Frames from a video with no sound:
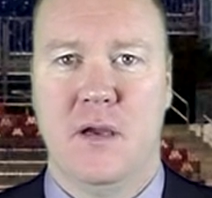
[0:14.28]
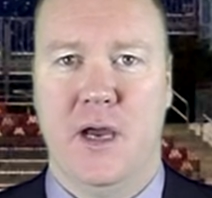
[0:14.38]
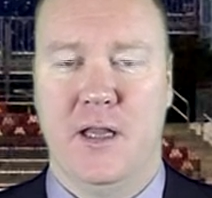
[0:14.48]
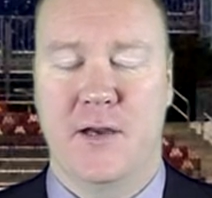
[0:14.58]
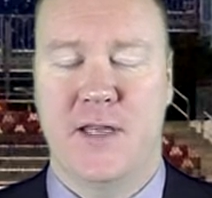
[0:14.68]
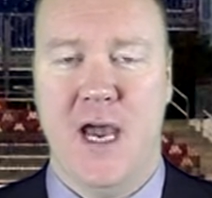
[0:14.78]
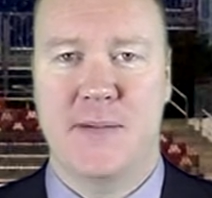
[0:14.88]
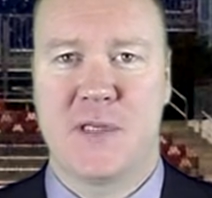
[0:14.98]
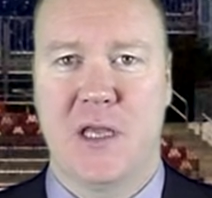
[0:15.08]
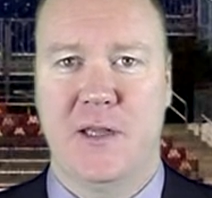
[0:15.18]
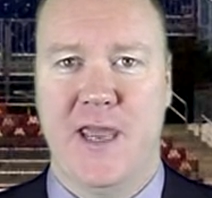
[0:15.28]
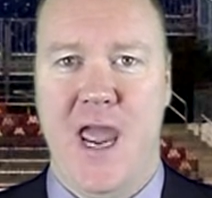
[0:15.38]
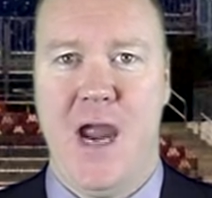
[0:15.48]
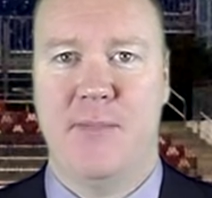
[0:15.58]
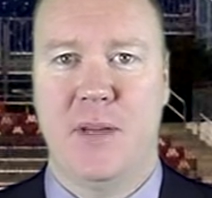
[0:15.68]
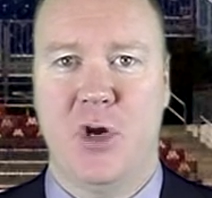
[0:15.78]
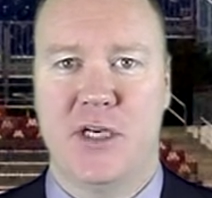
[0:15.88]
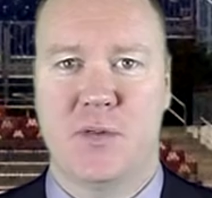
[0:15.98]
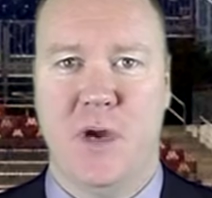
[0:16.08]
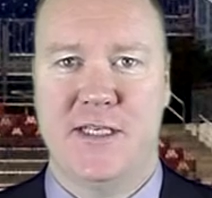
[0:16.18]
I look to absolutely hammer the
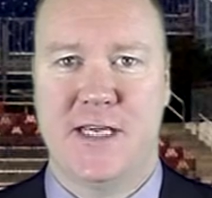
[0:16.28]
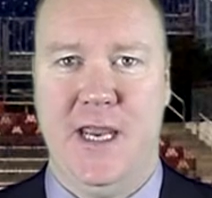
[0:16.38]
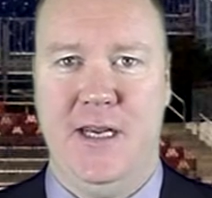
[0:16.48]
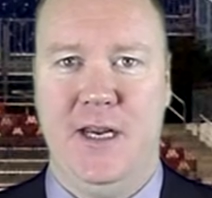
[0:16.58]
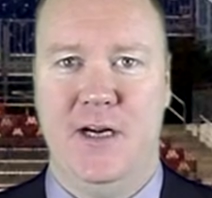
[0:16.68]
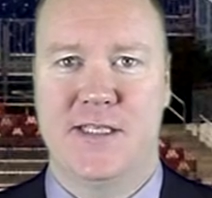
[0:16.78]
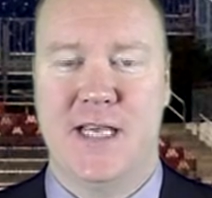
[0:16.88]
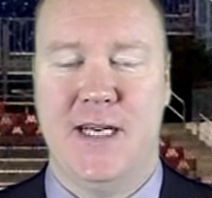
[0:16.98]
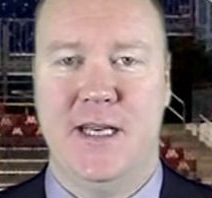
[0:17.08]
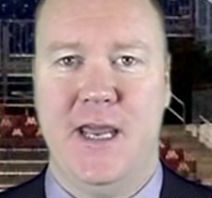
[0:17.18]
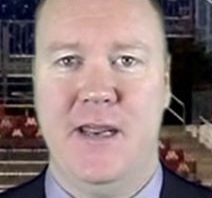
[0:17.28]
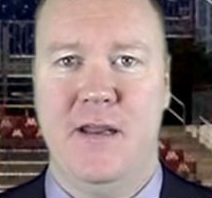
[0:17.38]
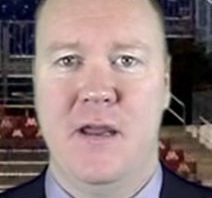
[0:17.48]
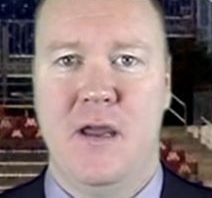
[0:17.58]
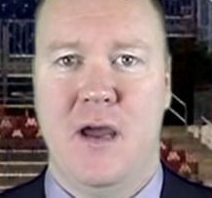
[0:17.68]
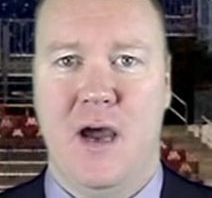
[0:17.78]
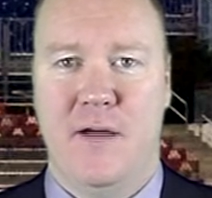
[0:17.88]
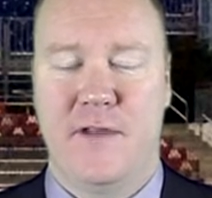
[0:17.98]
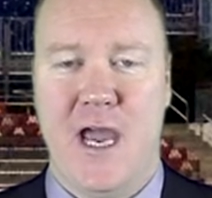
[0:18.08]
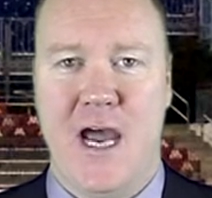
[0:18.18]
Bucks once again here Sunday.
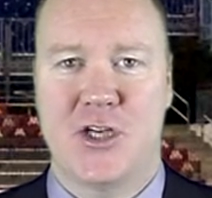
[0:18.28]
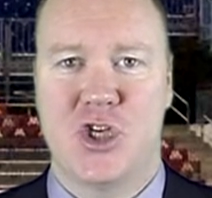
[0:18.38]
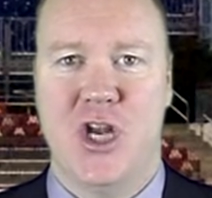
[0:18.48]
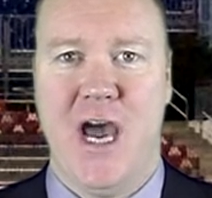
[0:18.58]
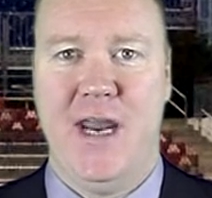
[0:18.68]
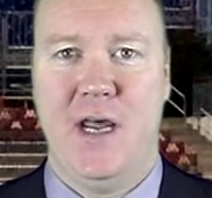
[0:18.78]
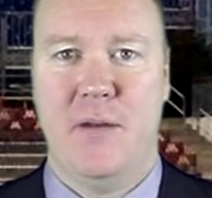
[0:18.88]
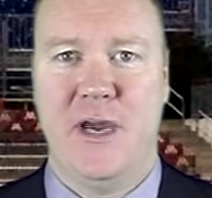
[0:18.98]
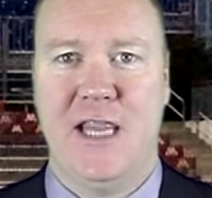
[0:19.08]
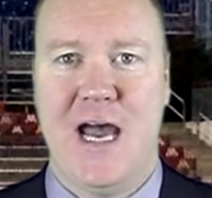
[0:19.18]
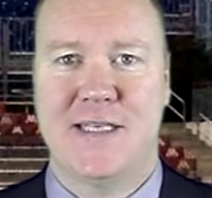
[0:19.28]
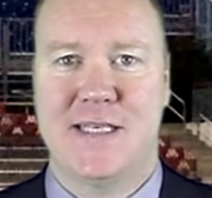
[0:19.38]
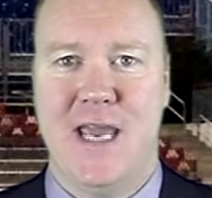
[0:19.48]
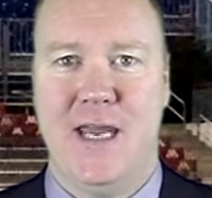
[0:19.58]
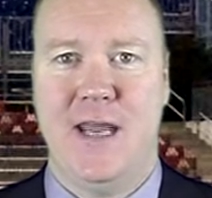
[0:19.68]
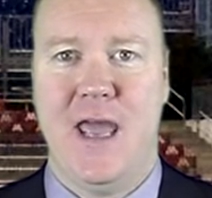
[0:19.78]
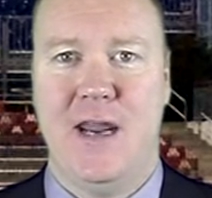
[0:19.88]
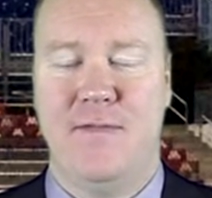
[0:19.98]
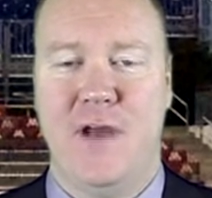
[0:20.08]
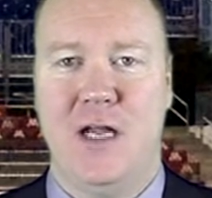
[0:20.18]
I've cashed 9 out of my last 10
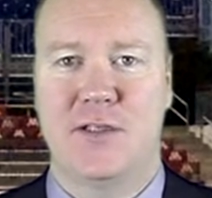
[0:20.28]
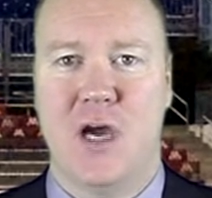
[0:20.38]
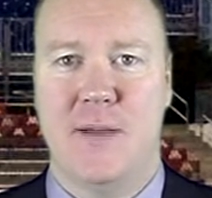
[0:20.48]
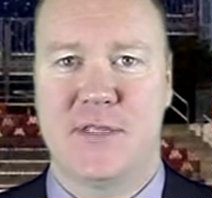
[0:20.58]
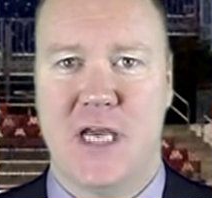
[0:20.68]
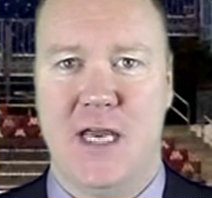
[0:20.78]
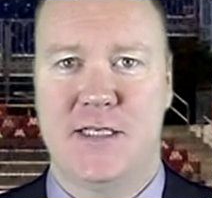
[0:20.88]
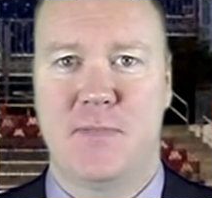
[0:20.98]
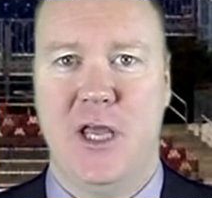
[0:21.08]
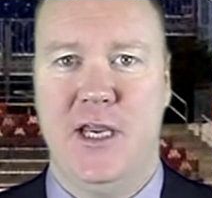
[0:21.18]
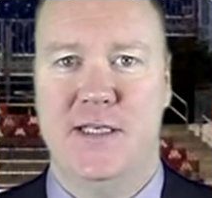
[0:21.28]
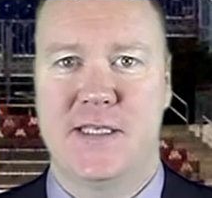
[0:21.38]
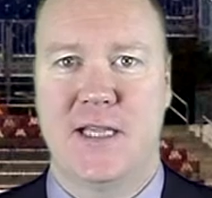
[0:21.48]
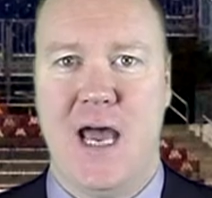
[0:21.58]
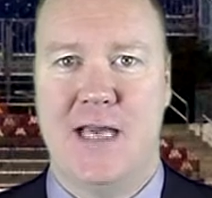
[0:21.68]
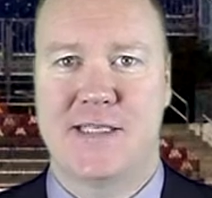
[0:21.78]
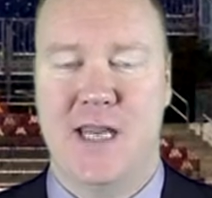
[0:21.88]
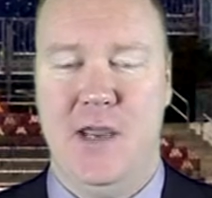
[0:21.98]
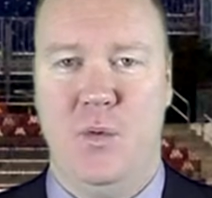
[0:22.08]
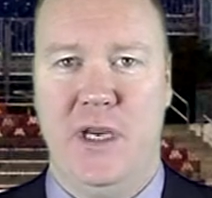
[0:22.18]
NFL top sides plays the last
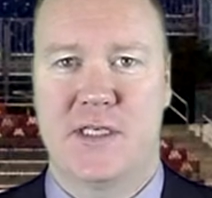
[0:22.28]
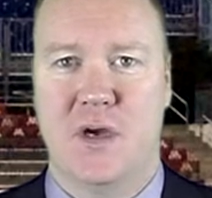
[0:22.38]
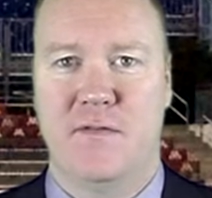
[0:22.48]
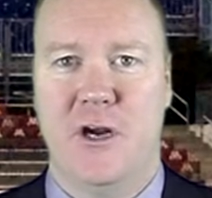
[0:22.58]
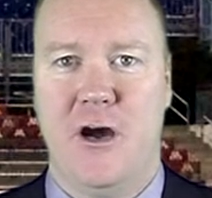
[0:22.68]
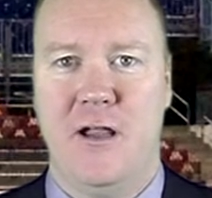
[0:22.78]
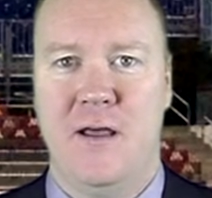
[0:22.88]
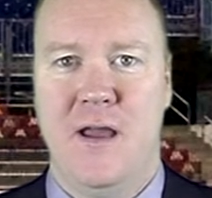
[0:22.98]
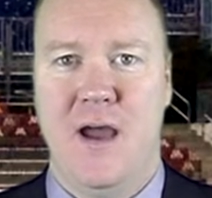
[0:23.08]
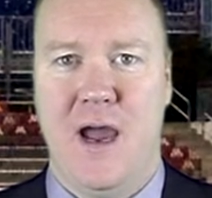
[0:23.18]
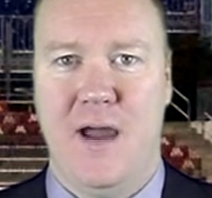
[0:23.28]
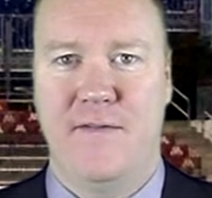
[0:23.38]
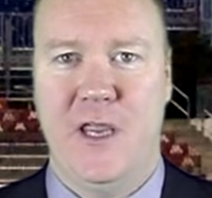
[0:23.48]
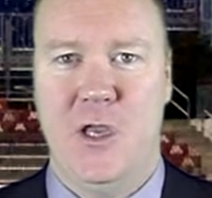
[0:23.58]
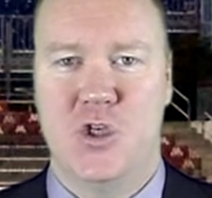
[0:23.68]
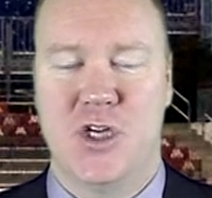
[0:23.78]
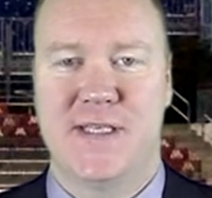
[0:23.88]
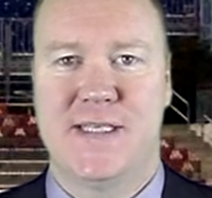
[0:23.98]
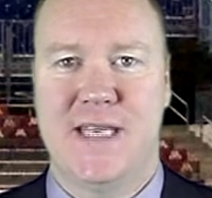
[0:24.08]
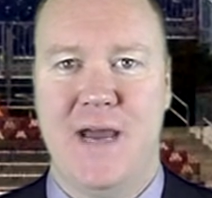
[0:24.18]
8 weeks overall. I have a huge
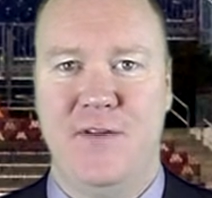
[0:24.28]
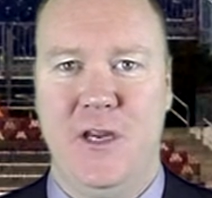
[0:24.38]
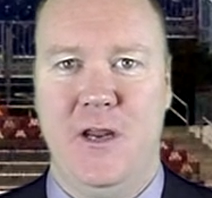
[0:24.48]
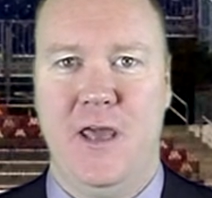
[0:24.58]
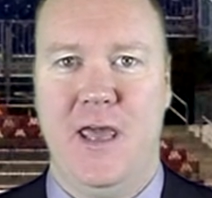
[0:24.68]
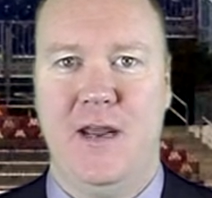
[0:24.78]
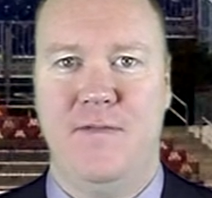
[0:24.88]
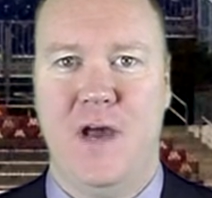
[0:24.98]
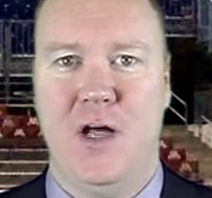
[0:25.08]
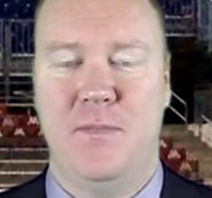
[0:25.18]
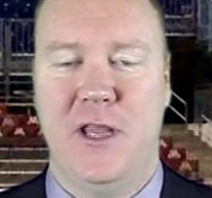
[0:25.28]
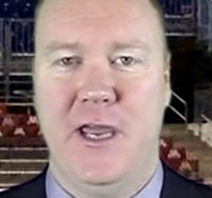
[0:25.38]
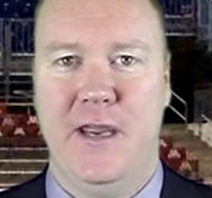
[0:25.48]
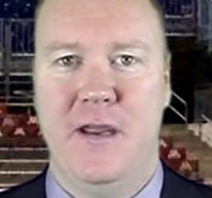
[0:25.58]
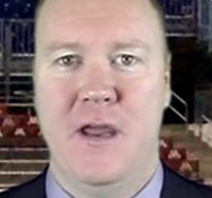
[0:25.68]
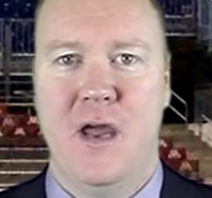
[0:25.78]
7-unit NFL play.